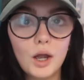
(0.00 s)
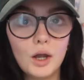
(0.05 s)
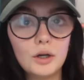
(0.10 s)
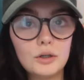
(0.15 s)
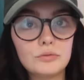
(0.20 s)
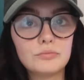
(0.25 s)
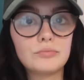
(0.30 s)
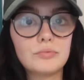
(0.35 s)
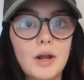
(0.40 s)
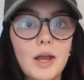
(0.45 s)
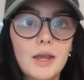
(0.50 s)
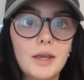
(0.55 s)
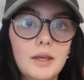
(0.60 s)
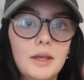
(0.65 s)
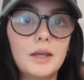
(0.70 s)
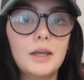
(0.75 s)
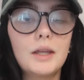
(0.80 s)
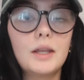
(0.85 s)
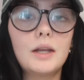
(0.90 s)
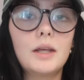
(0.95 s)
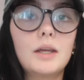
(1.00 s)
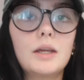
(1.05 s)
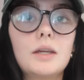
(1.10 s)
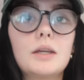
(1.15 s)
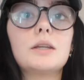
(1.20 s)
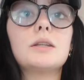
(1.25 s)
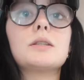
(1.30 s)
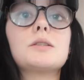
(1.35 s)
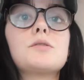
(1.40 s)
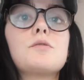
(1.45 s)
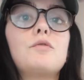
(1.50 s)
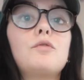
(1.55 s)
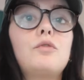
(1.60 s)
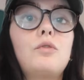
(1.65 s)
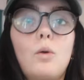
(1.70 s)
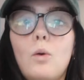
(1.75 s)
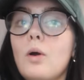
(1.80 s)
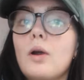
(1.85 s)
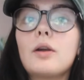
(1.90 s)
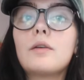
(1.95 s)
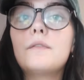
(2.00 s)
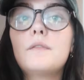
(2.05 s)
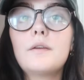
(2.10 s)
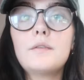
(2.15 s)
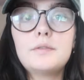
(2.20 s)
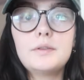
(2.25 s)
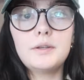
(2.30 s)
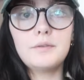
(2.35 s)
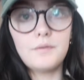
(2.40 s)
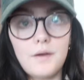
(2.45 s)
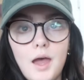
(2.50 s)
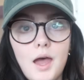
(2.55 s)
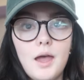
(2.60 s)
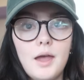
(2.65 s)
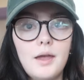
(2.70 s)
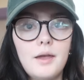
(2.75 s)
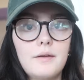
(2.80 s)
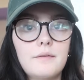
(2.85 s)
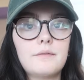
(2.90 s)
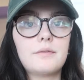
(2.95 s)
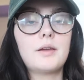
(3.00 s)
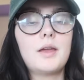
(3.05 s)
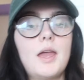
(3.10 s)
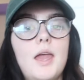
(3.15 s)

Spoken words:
All right, it is 4:55